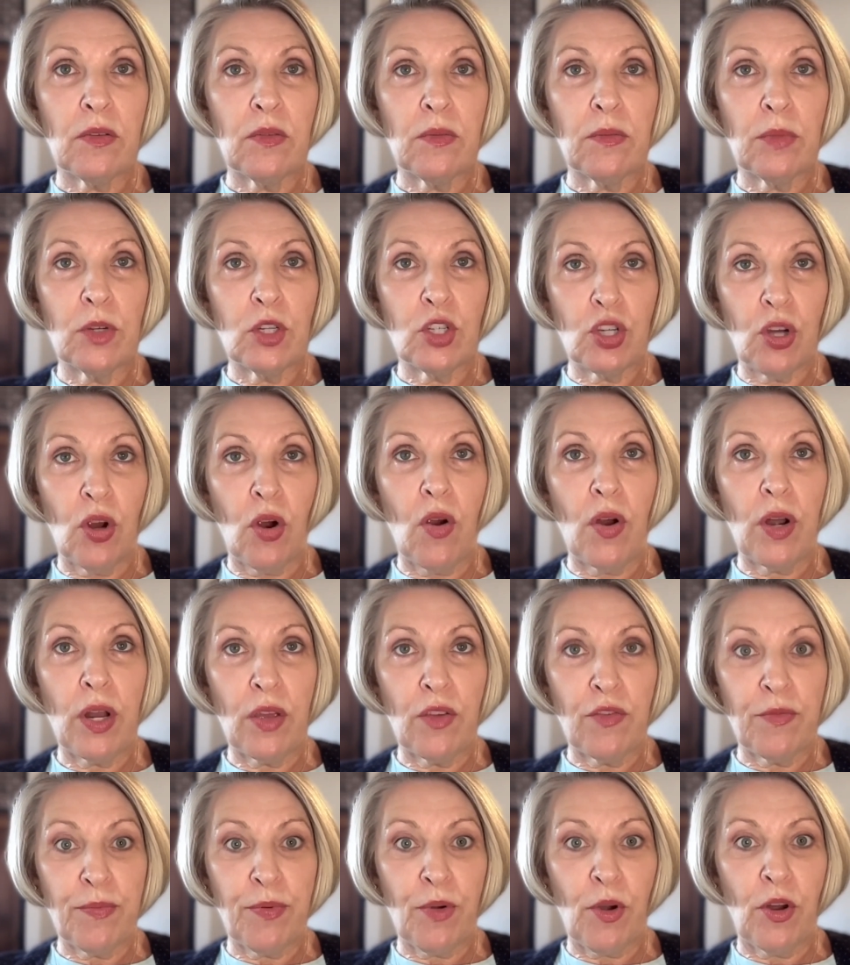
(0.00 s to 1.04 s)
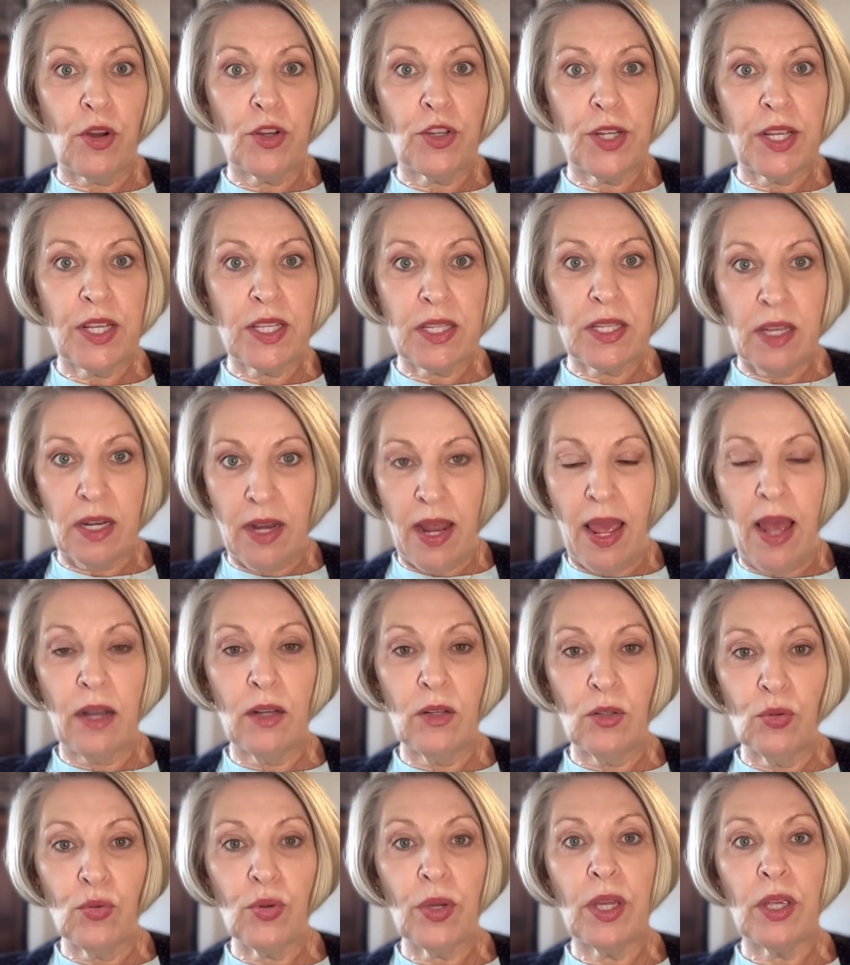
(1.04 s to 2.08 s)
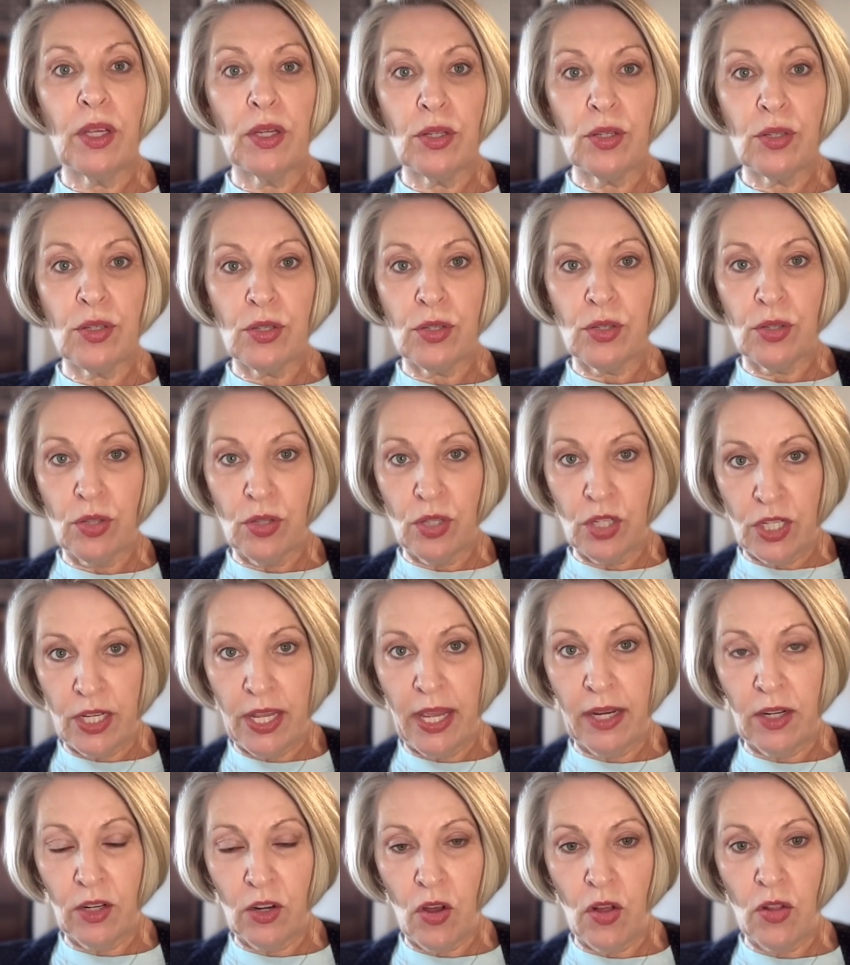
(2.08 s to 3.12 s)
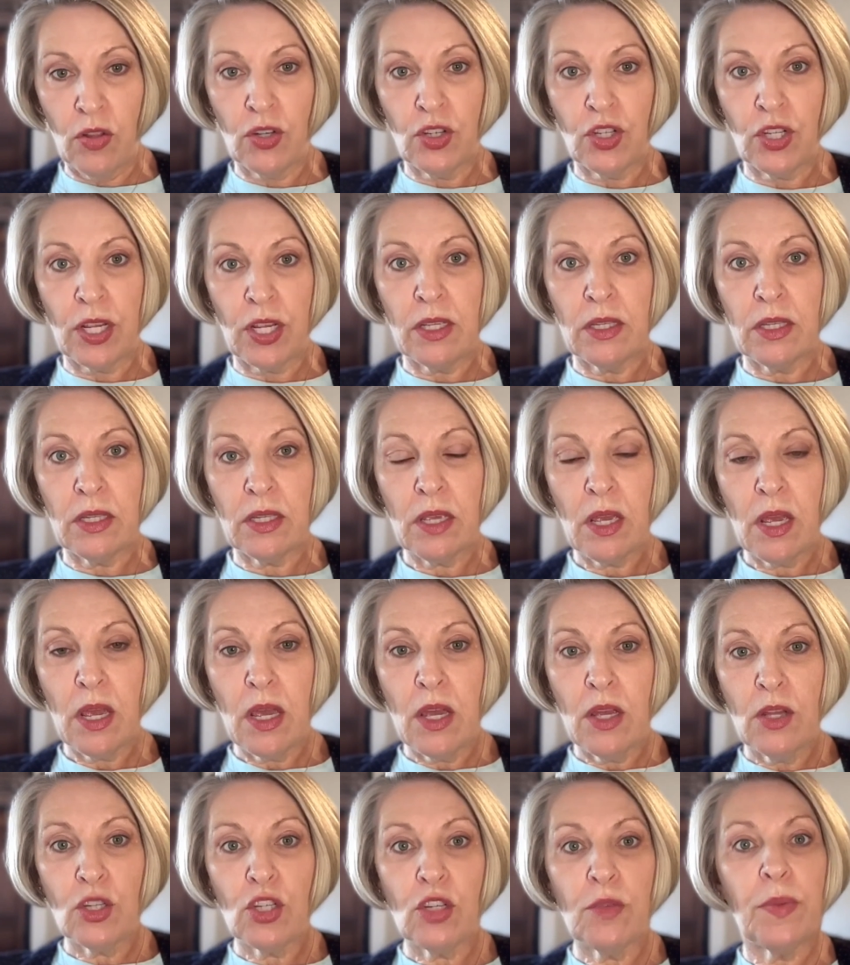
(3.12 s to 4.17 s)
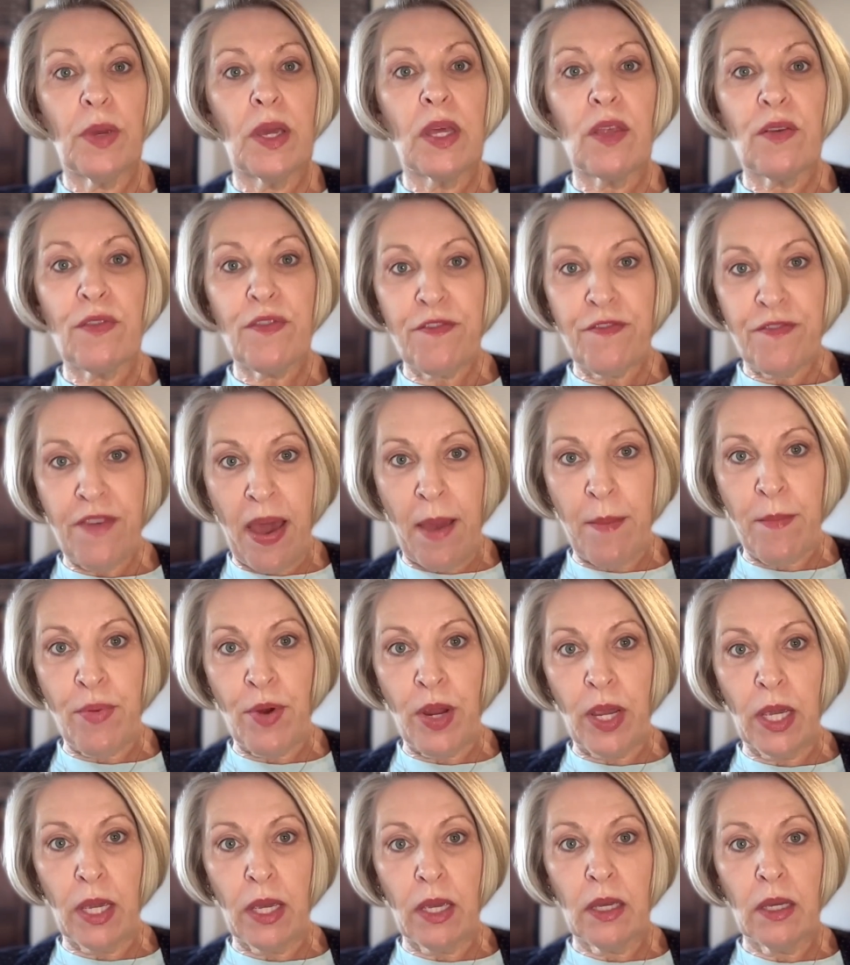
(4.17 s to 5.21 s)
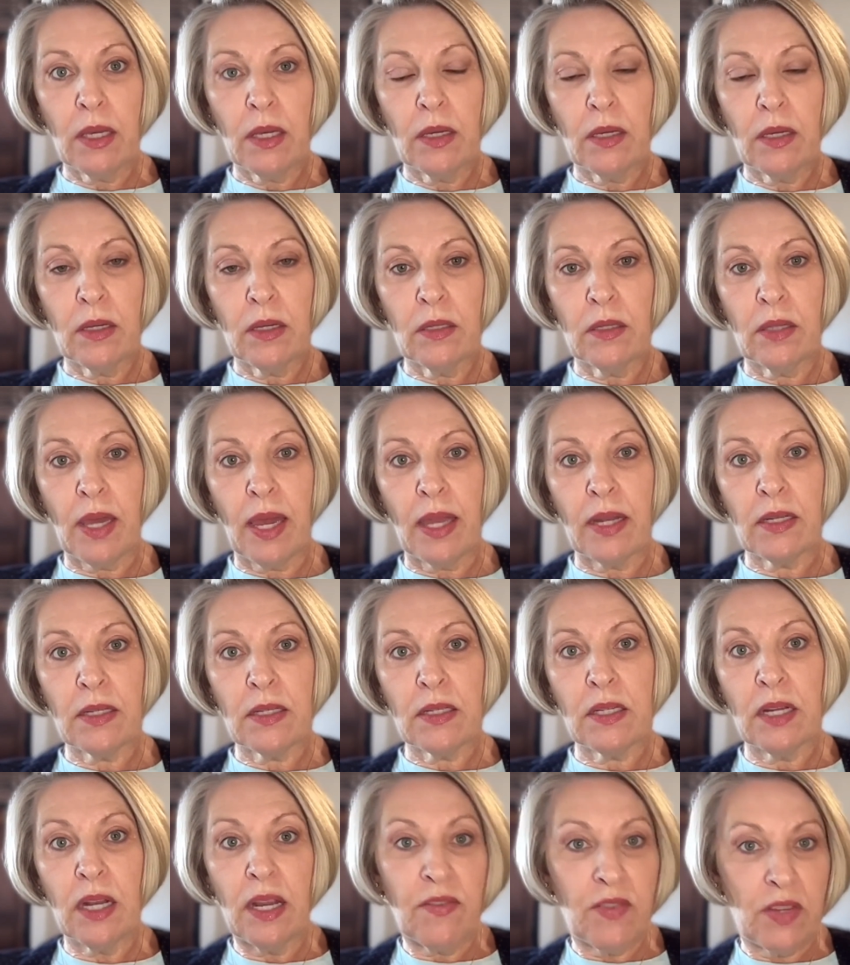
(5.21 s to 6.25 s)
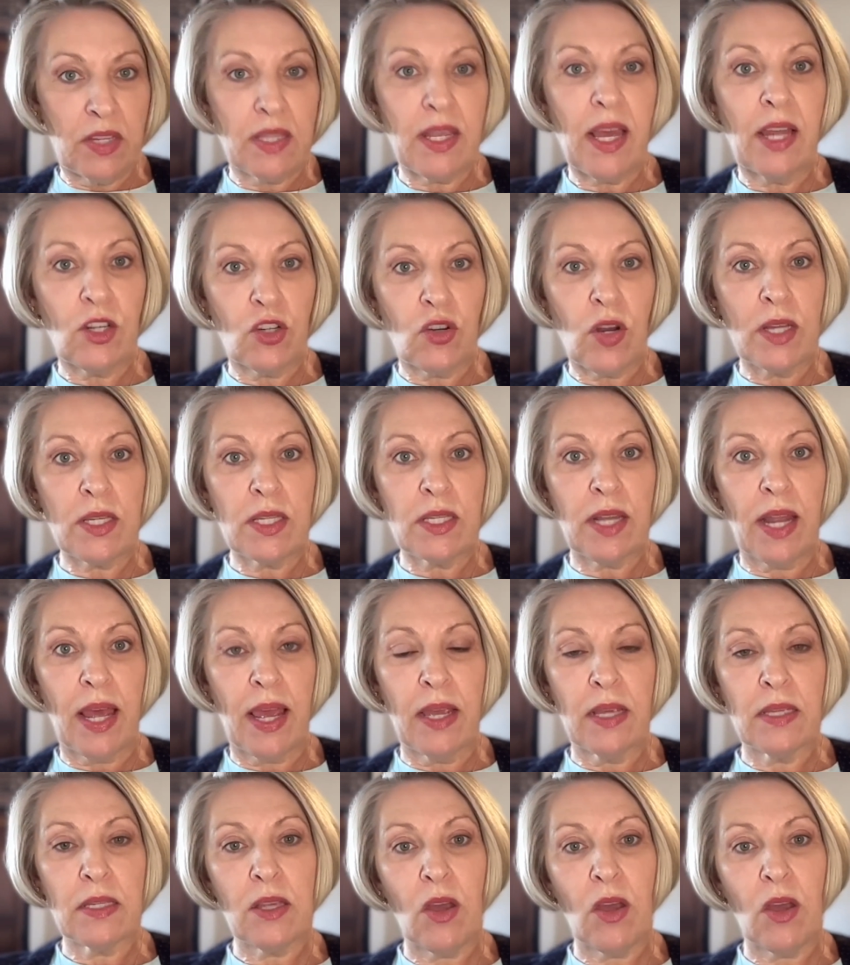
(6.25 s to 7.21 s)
majority of projects are now looking to the technologies to be the fabric that delivers that trust layer.